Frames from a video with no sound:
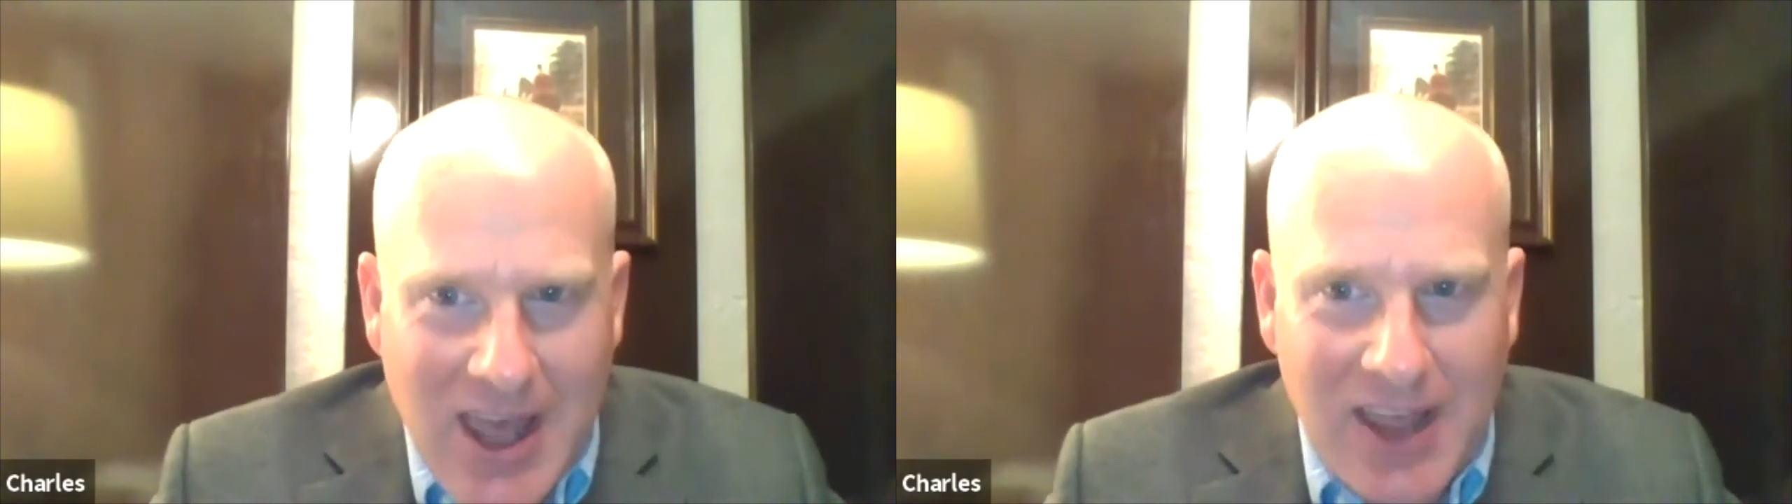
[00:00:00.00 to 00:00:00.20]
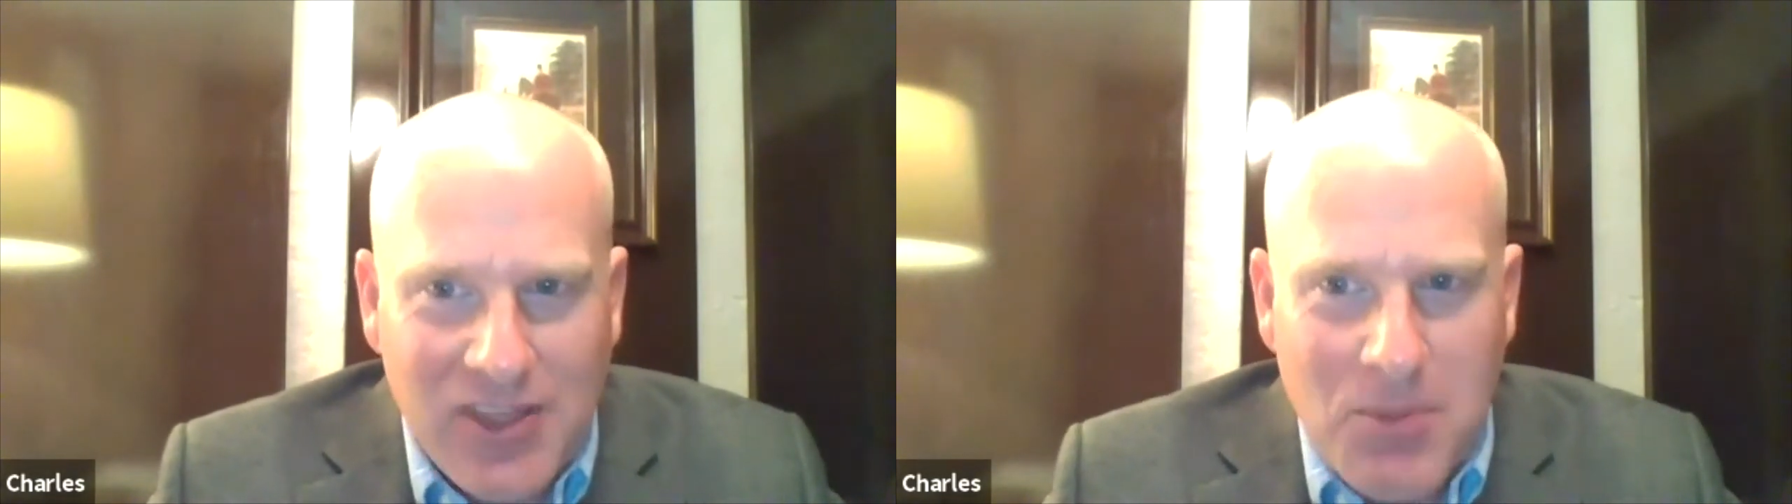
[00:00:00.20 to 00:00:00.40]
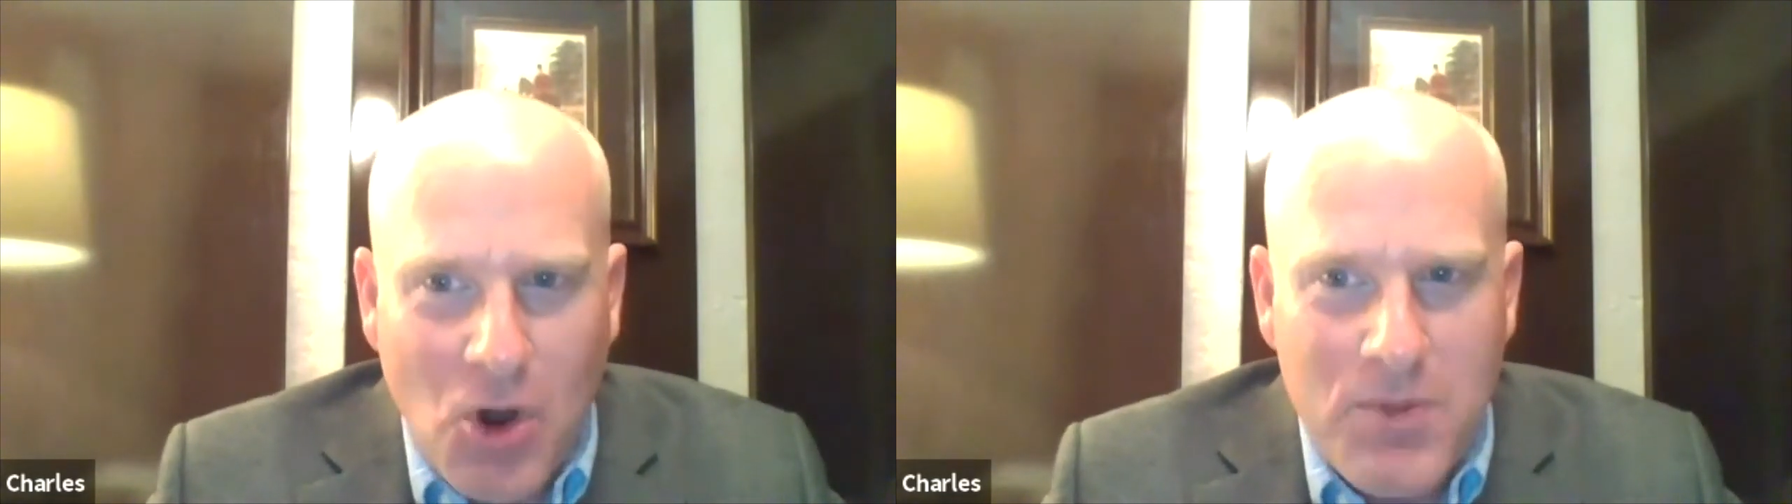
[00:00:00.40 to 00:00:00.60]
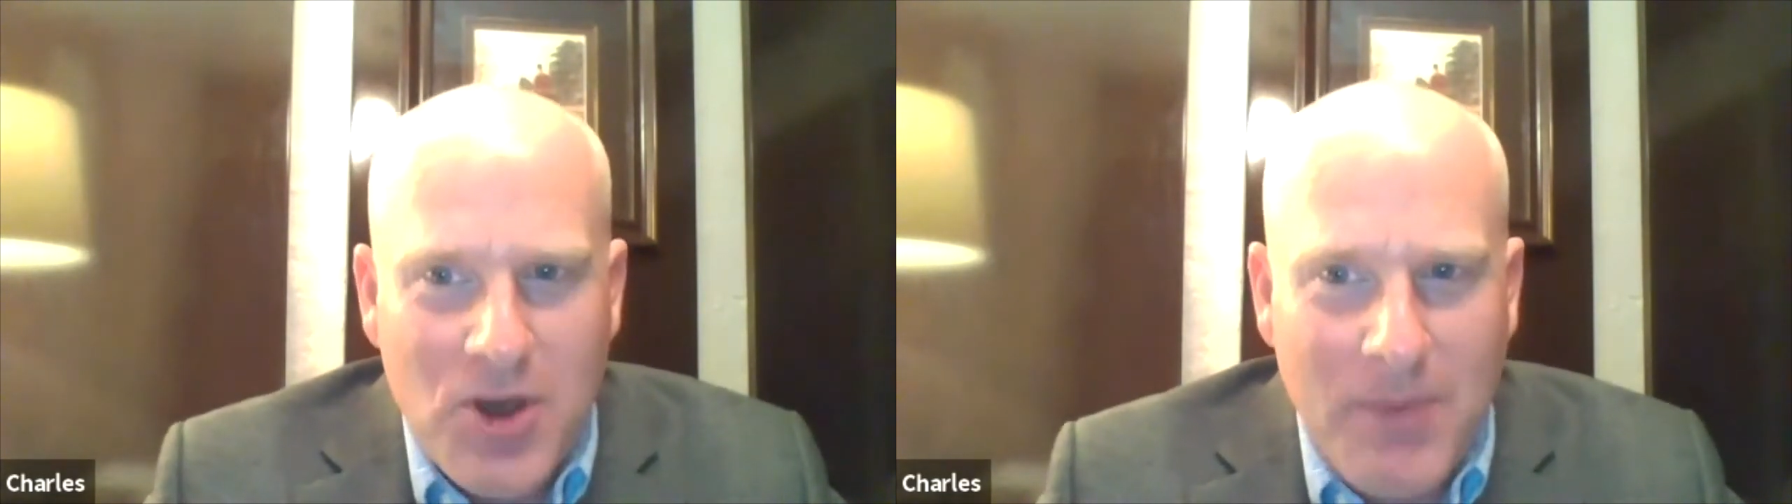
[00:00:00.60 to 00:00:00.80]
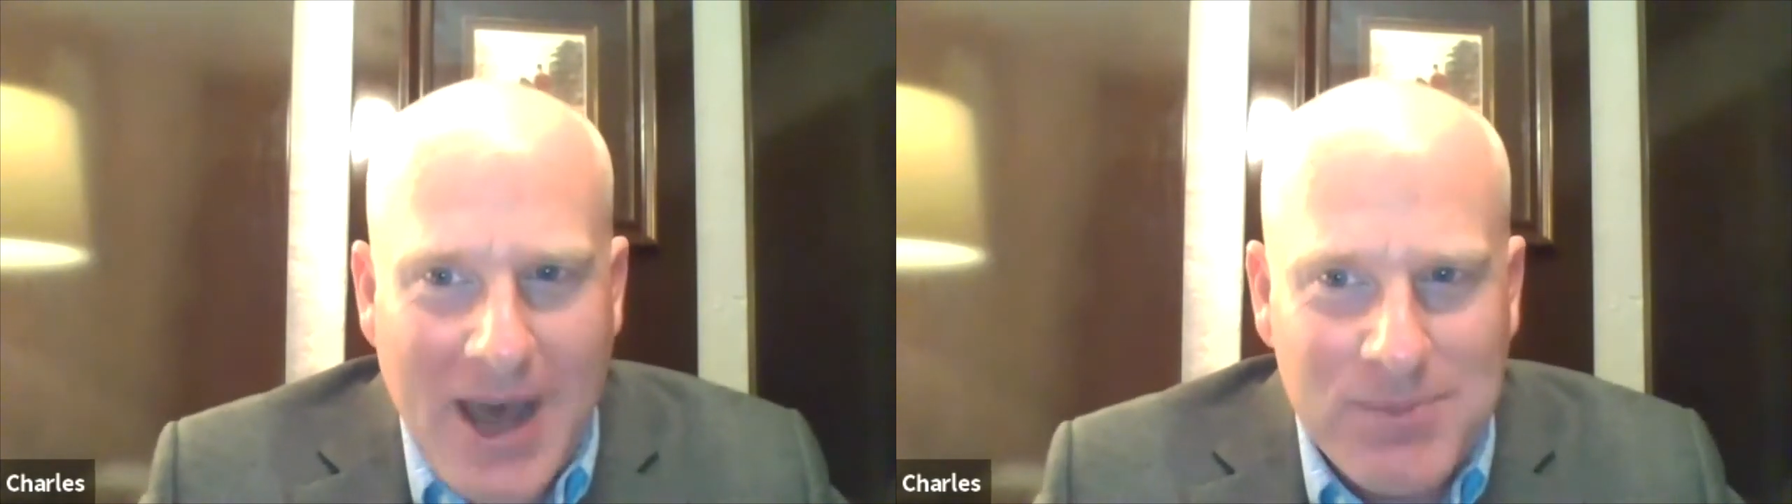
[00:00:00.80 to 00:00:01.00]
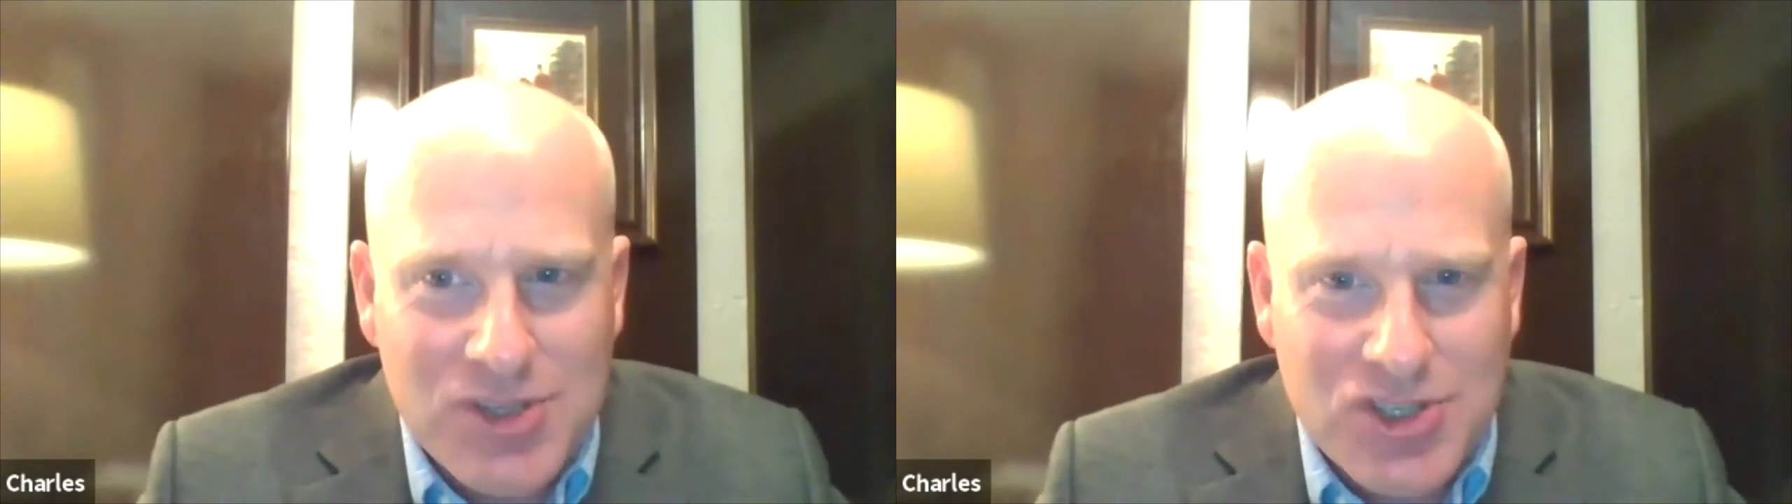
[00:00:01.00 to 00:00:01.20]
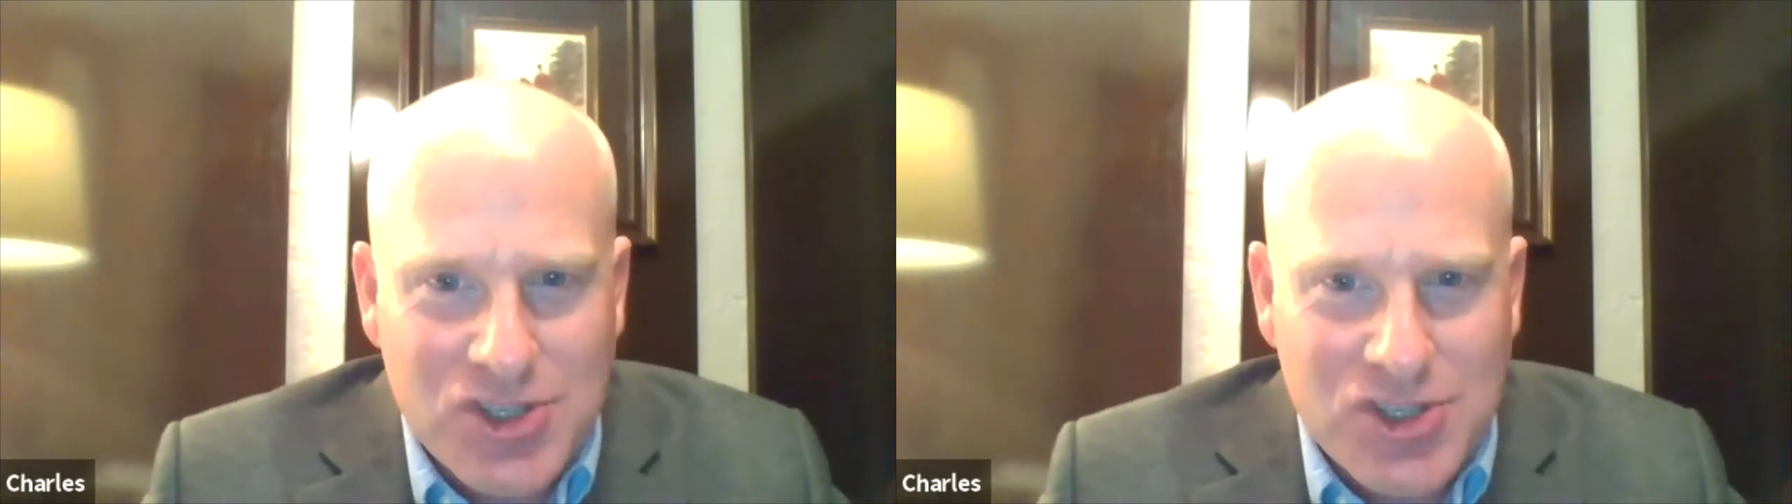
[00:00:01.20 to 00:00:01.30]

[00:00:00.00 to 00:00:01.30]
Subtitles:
in the Mobile Baptist